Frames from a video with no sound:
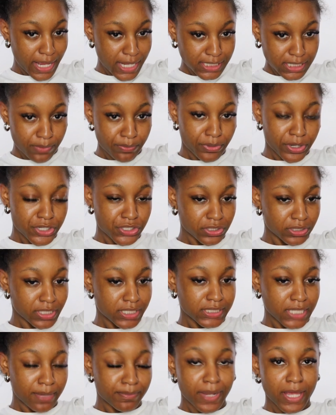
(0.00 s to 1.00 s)
as I'm brushing
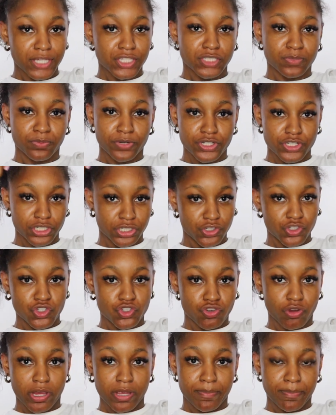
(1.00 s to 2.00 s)
this, I'm not just brushing it
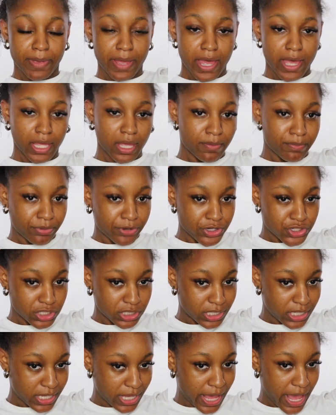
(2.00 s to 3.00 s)
straight back, I'm
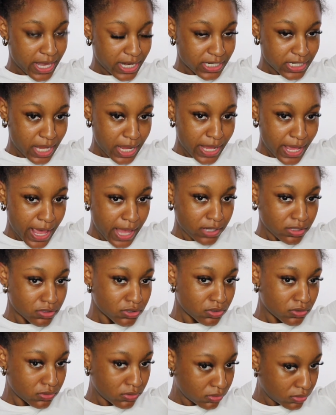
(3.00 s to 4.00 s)
brushing it at a
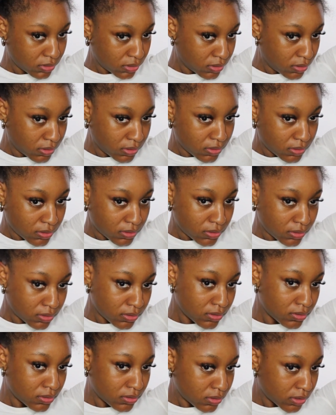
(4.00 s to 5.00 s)
diagonal,
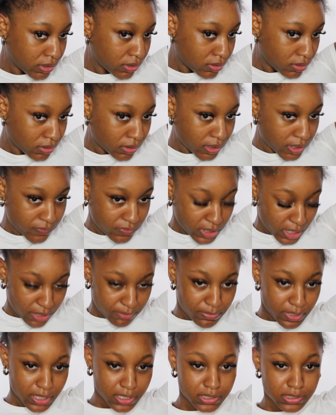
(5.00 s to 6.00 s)
if
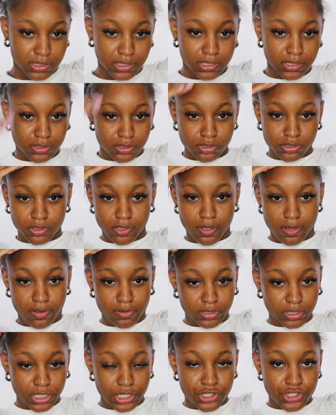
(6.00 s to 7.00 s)
that makes sense.
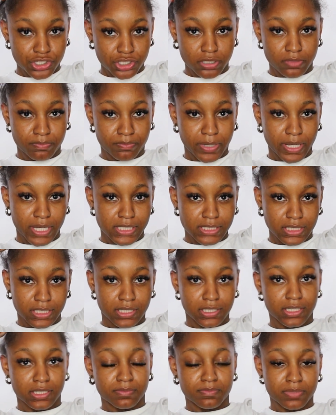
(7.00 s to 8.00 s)
So this should
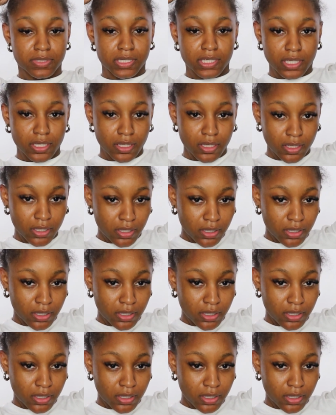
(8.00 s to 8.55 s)
basically be